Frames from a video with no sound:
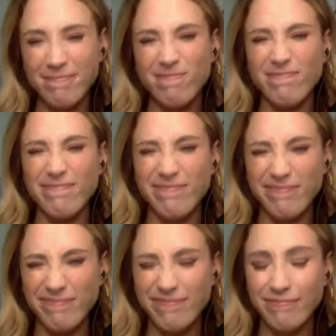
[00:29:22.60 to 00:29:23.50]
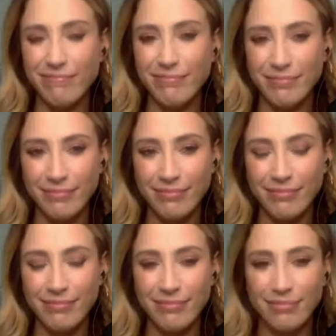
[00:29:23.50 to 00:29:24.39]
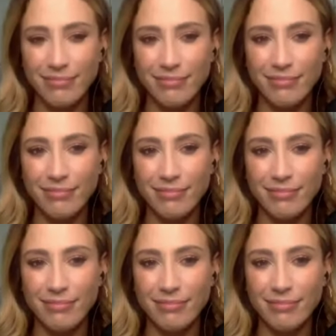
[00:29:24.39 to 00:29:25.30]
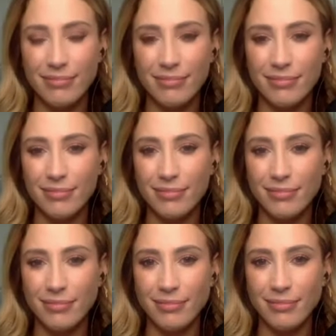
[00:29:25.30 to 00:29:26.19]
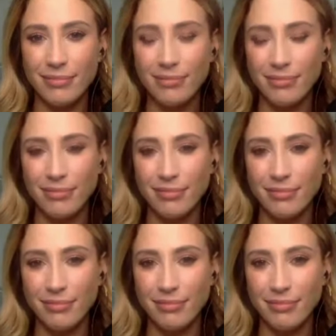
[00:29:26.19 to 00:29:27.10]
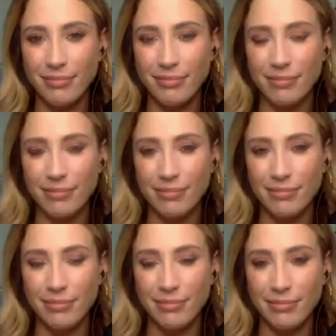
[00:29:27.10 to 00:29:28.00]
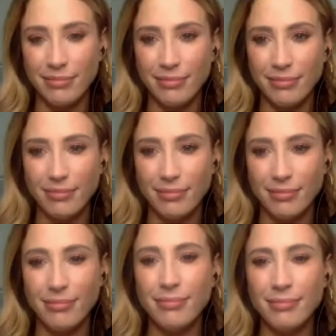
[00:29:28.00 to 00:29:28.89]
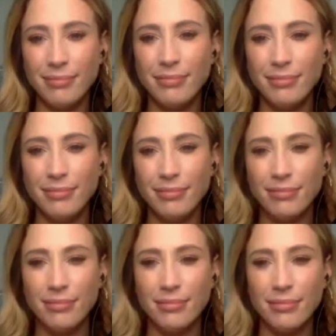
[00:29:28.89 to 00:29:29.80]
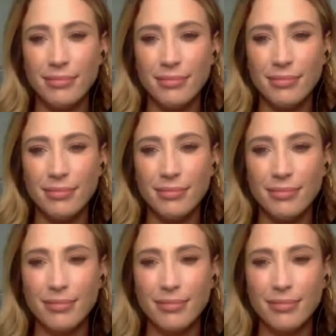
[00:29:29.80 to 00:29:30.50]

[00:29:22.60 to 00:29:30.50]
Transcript: The person shown says nothing.